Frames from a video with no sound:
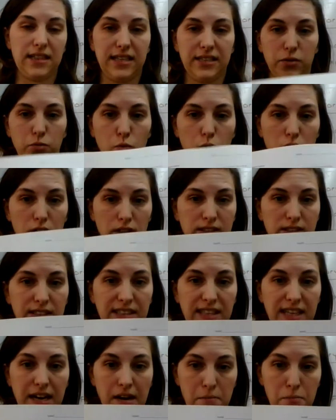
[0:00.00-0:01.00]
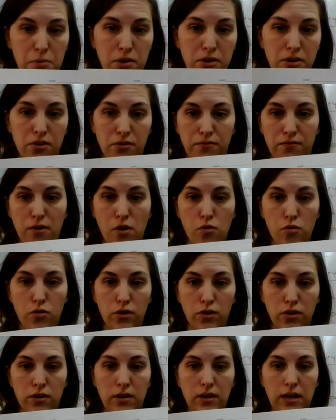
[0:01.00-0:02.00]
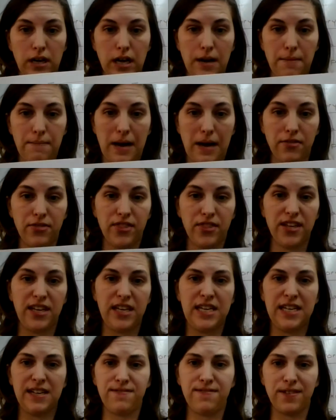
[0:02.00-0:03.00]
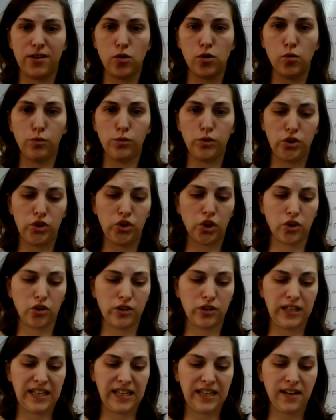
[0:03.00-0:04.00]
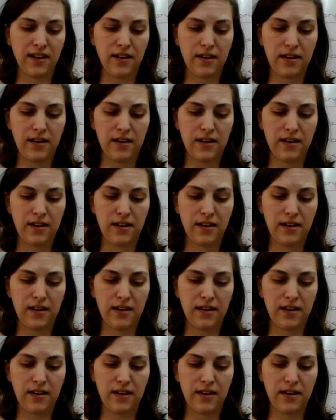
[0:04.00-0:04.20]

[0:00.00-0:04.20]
this worksheet that I put in your folder about the difficult journey.